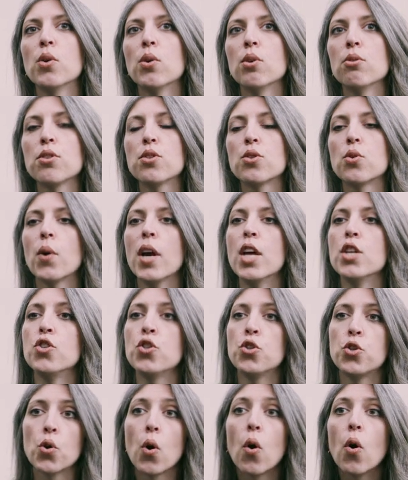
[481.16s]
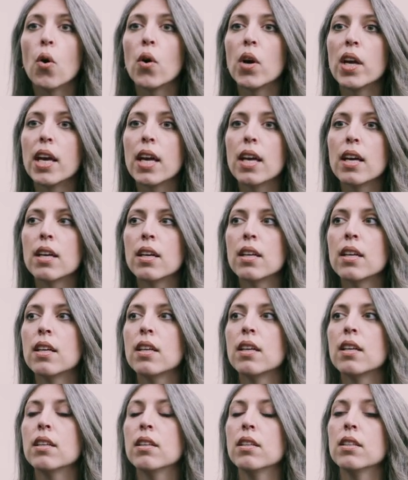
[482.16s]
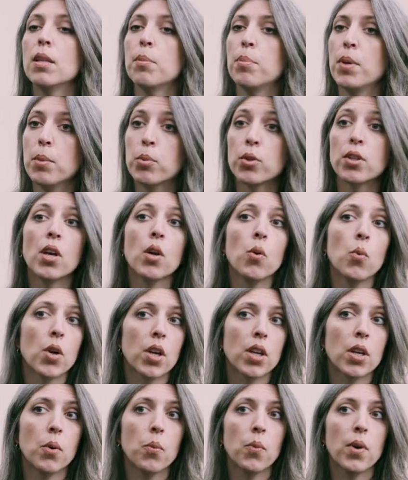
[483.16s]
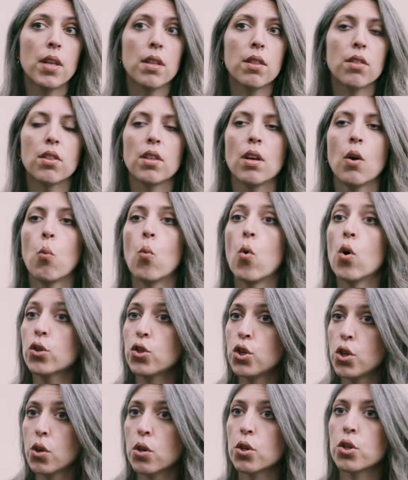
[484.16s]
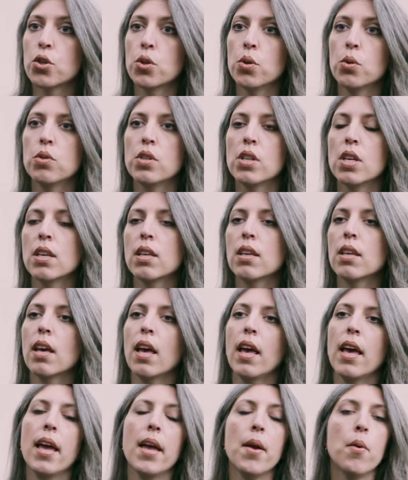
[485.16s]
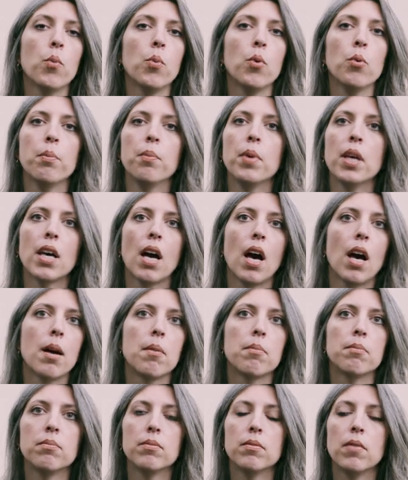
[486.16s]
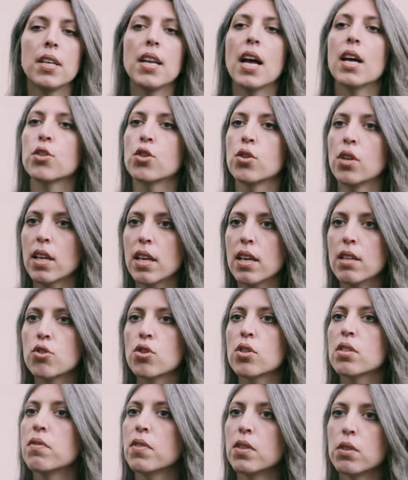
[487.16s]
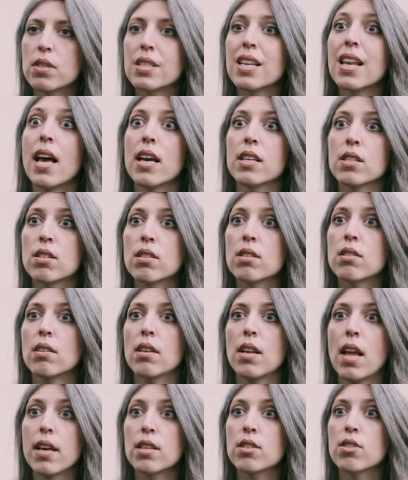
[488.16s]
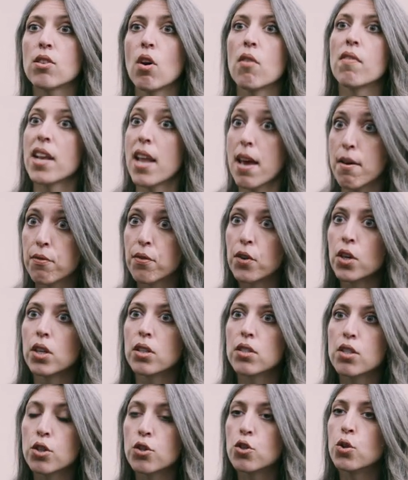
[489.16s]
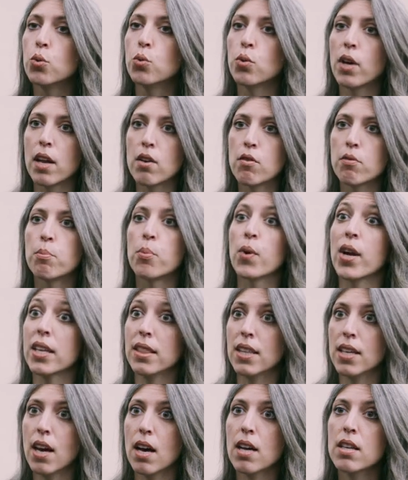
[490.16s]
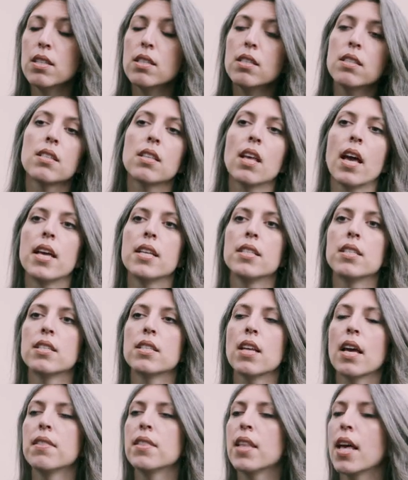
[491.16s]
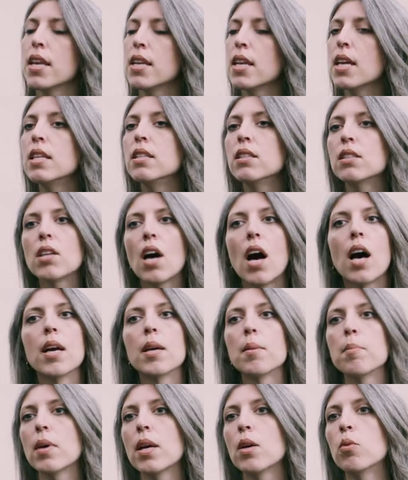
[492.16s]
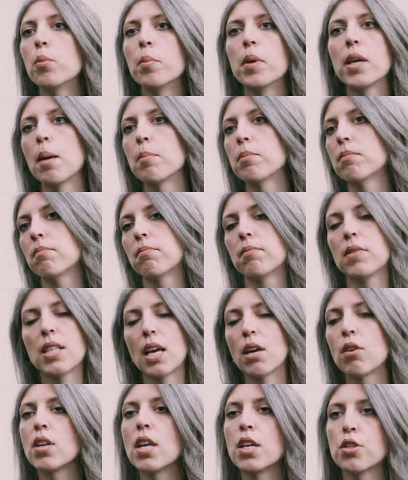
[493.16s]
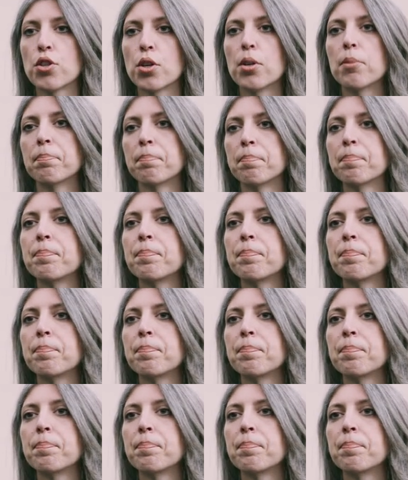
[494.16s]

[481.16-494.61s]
you also enjoy the people that you're working with, what you're shooting, it will become naturally, it just feels less of an effort to kind of break the ice, and then in time it will become second nature.